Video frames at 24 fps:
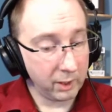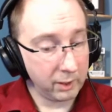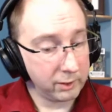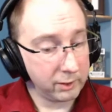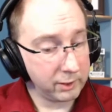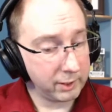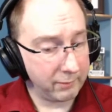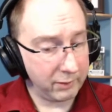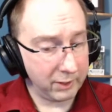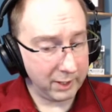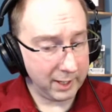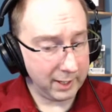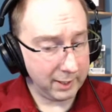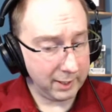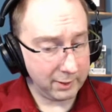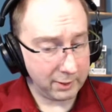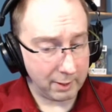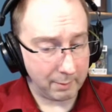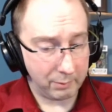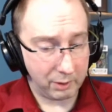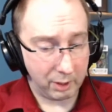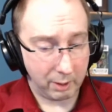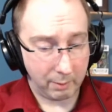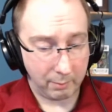17
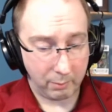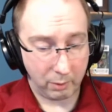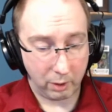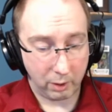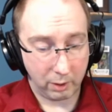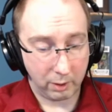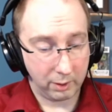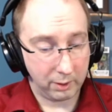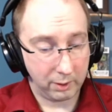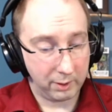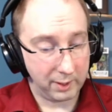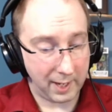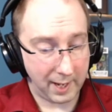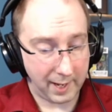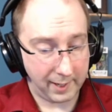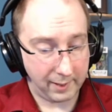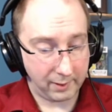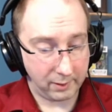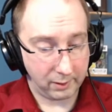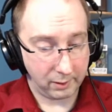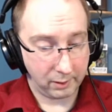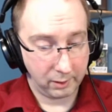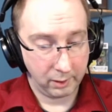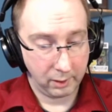September,
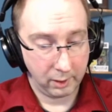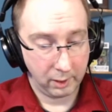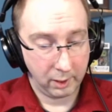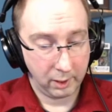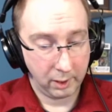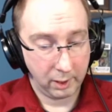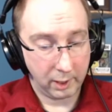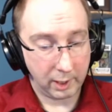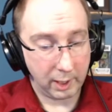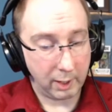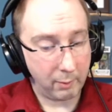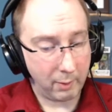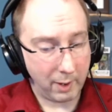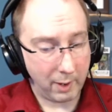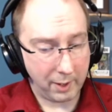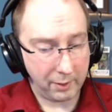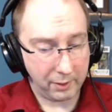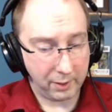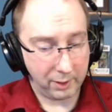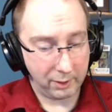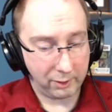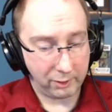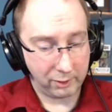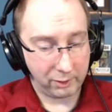night. I write
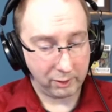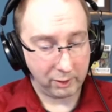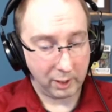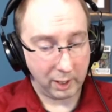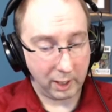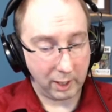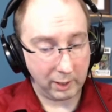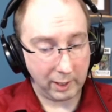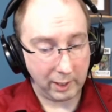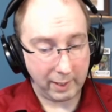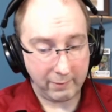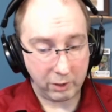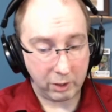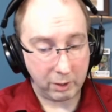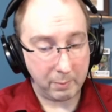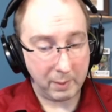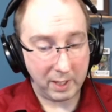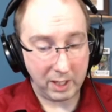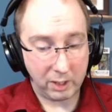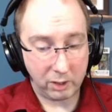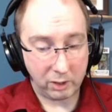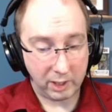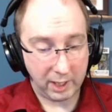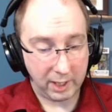this and leave it to
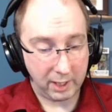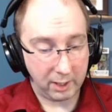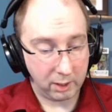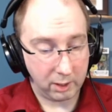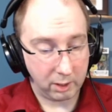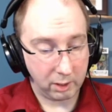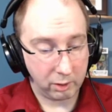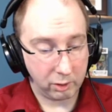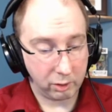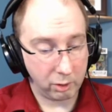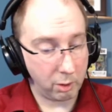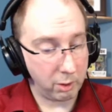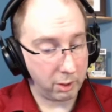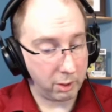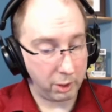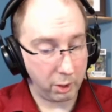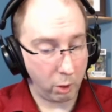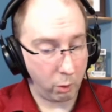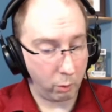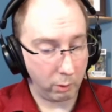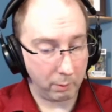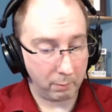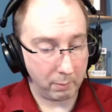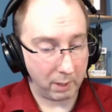be seen, so that
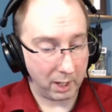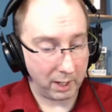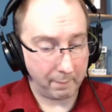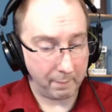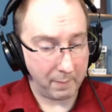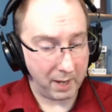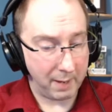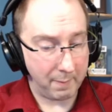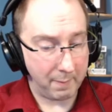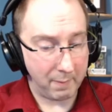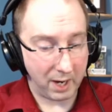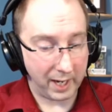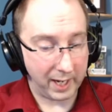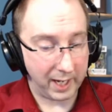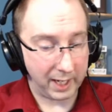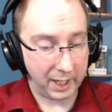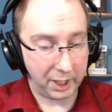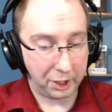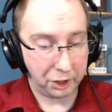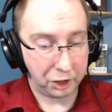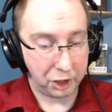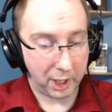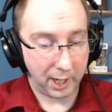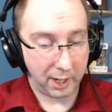no one may by
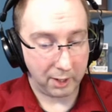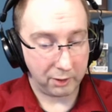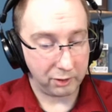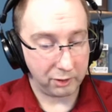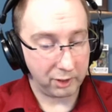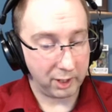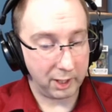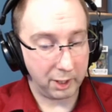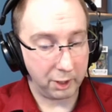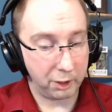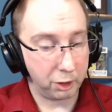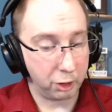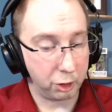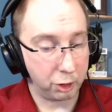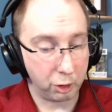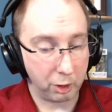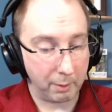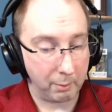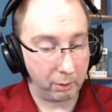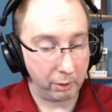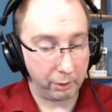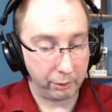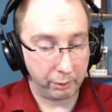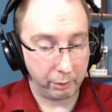any chance get into
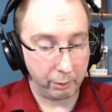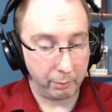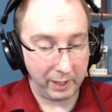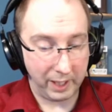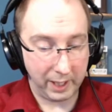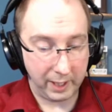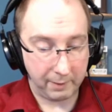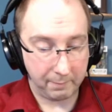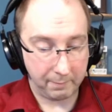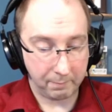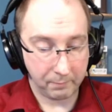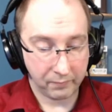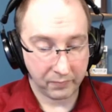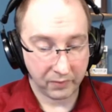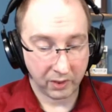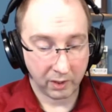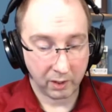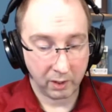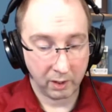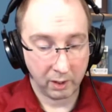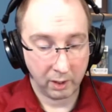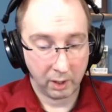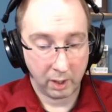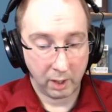trouble through me.
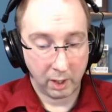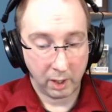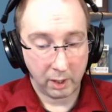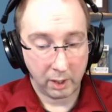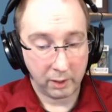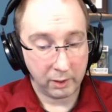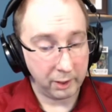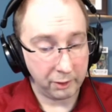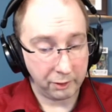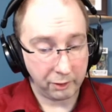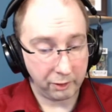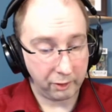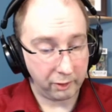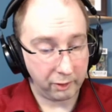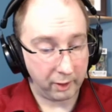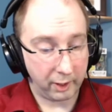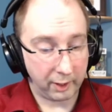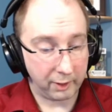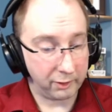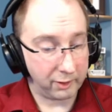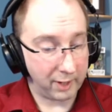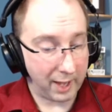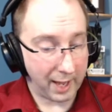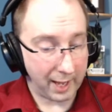This is an
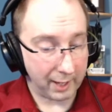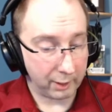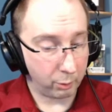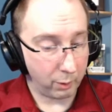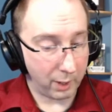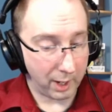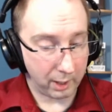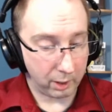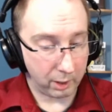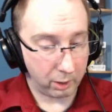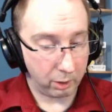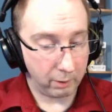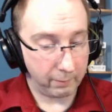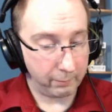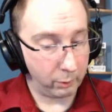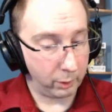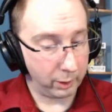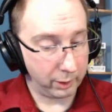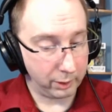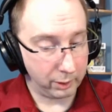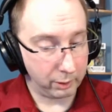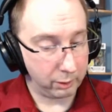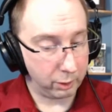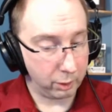exact record of
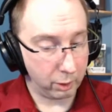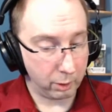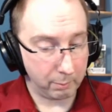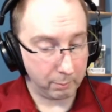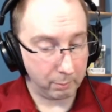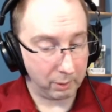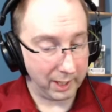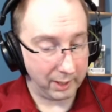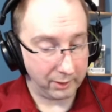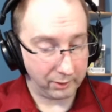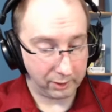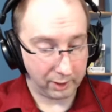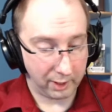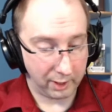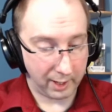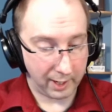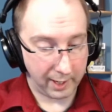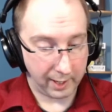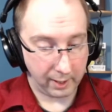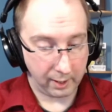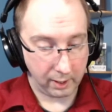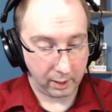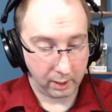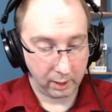what took place
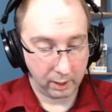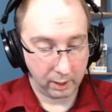tonight.